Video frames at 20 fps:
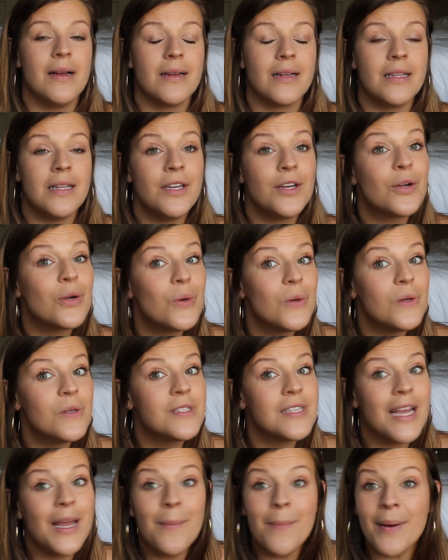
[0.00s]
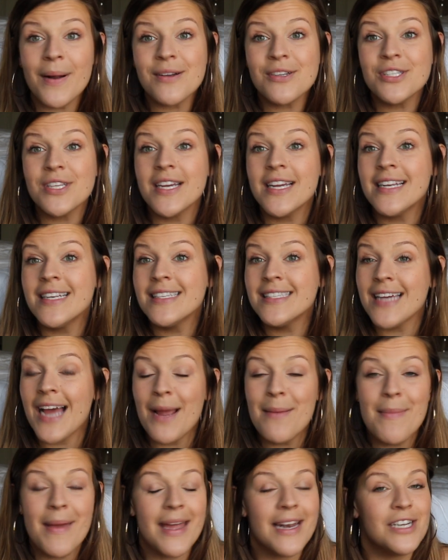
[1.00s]
clinicals in person,
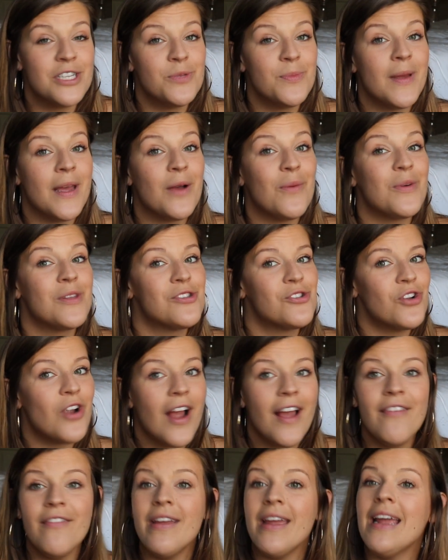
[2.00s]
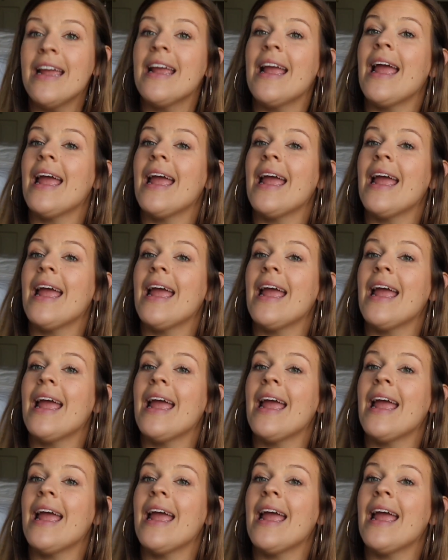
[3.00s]
time management with driving